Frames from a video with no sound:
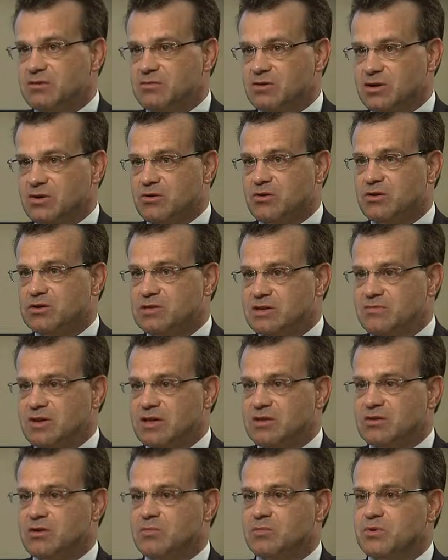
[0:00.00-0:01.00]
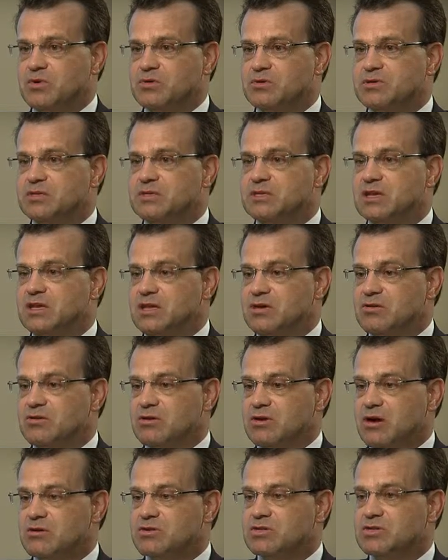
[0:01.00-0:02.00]
recurrent deep vein thrombosis, and you
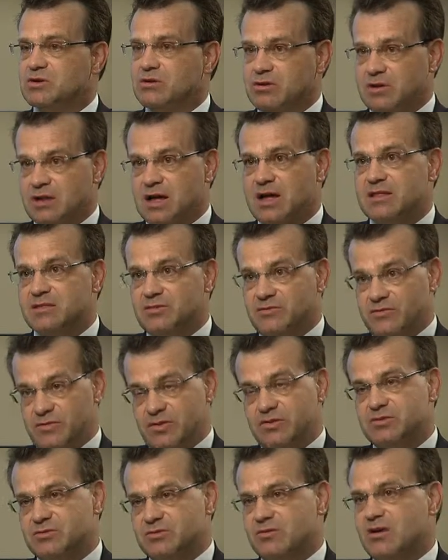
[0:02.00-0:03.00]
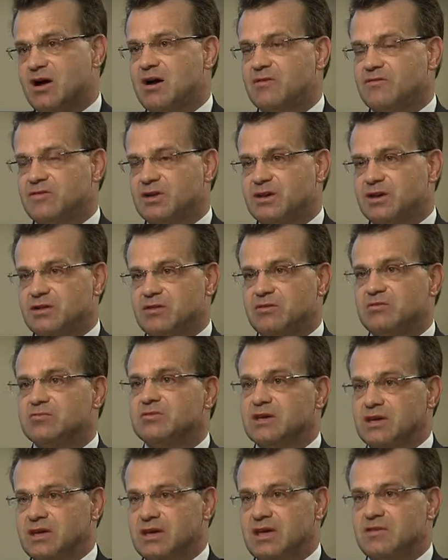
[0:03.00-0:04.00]
can also clot the filter off and occlude
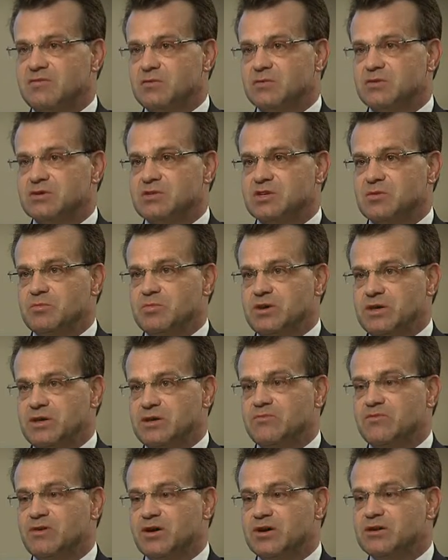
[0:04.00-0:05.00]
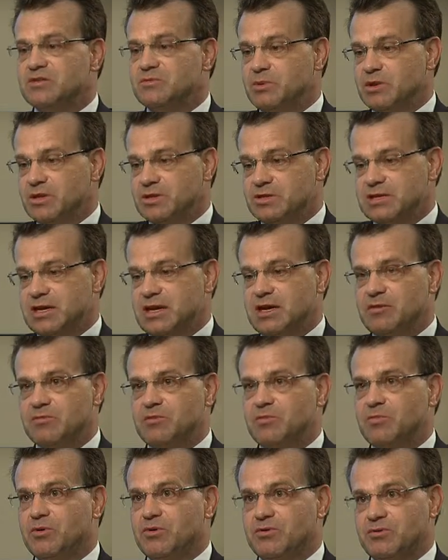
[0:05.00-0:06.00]
the cava, which can be very debilitating
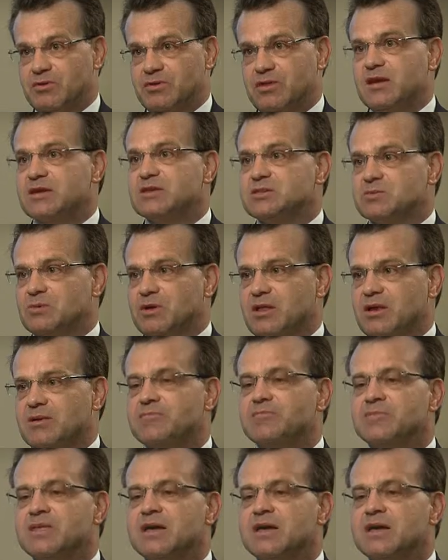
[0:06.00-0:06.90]
with both your legs swelling.